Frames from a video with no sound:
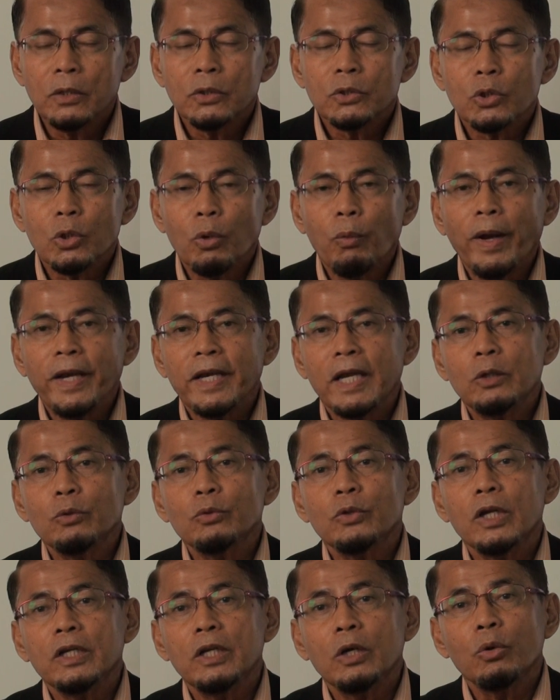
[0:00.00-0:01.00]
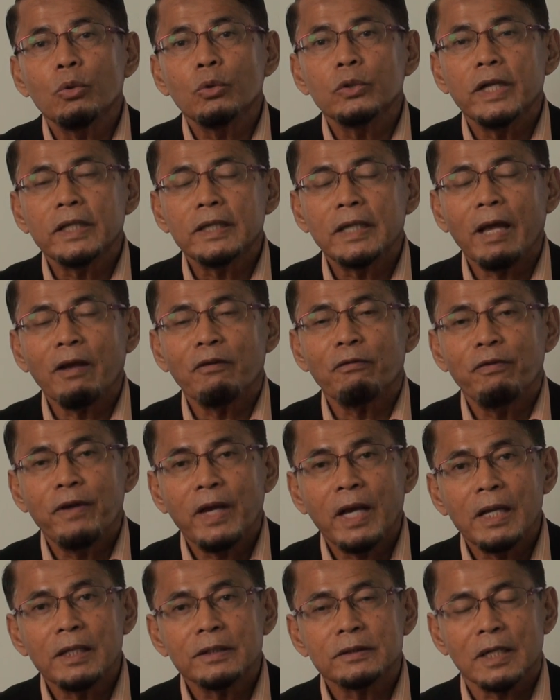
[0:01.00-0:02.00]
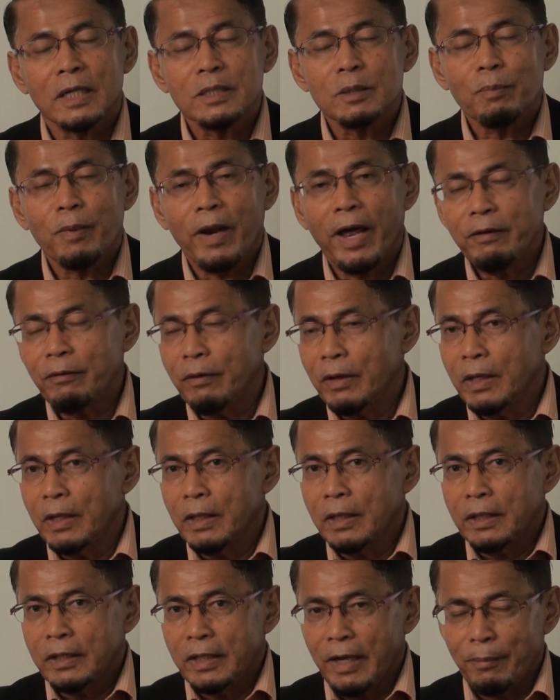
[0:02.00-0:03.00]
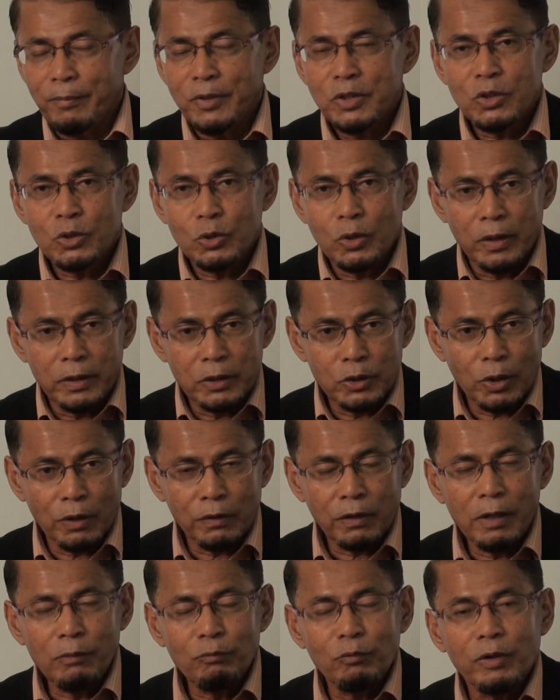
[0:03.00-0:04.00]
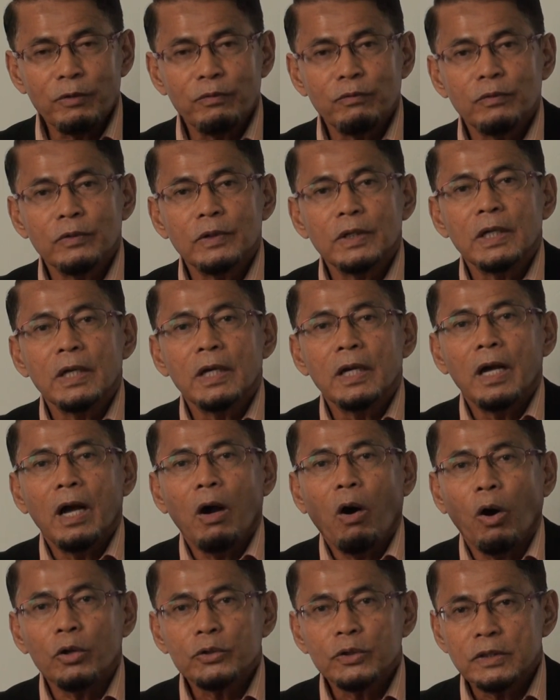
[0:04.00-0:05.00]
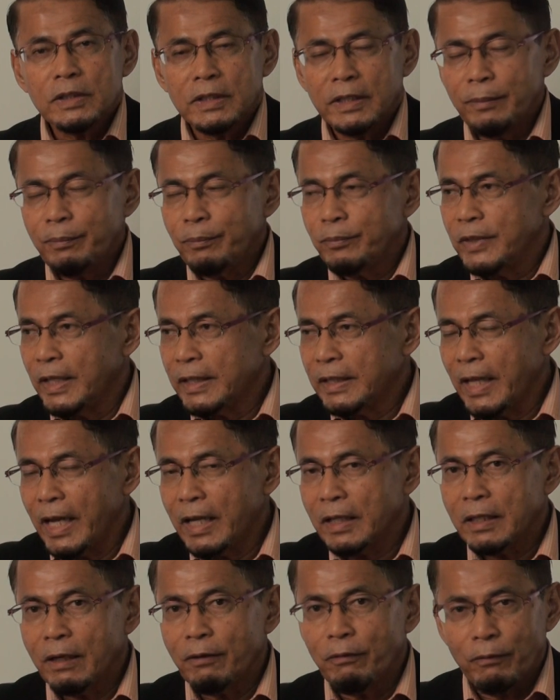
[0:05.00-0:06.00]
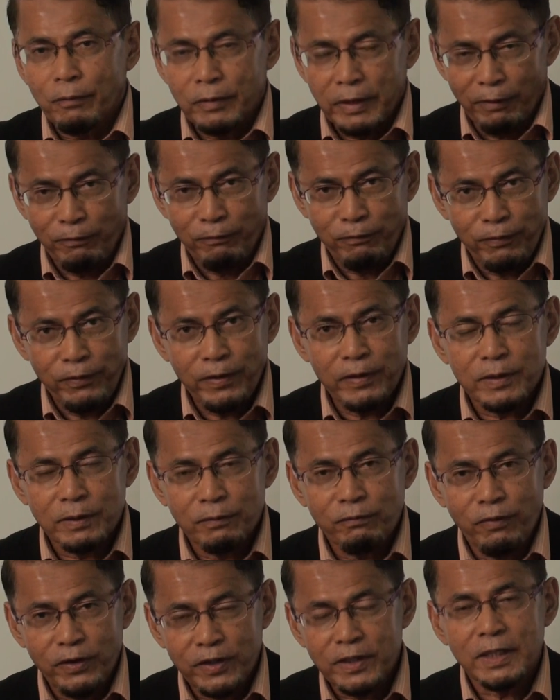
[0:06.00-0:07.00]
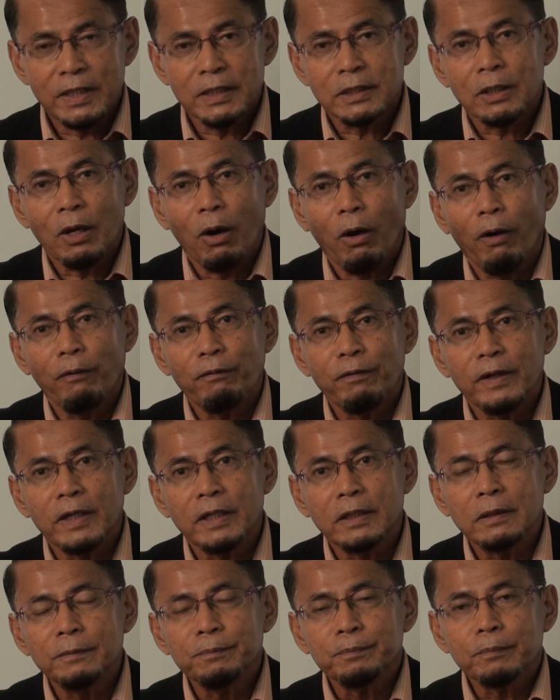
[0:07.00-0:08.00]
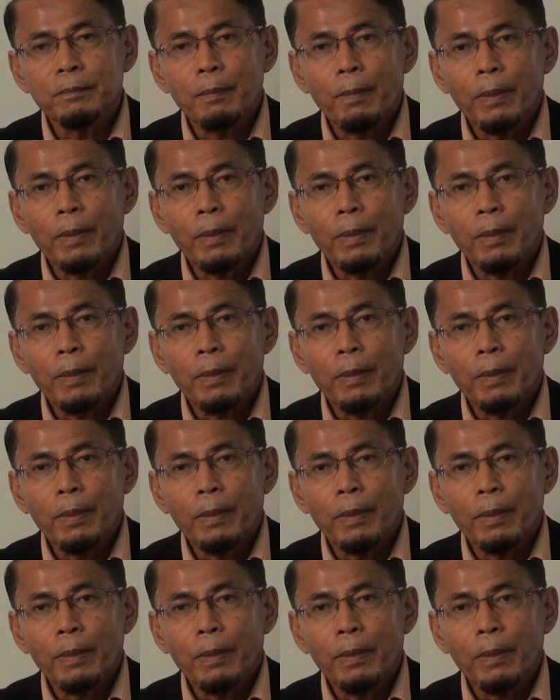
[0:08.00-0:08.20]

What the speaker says: So what they do, they take fecal transplant. That means children with autism, they take the feces of a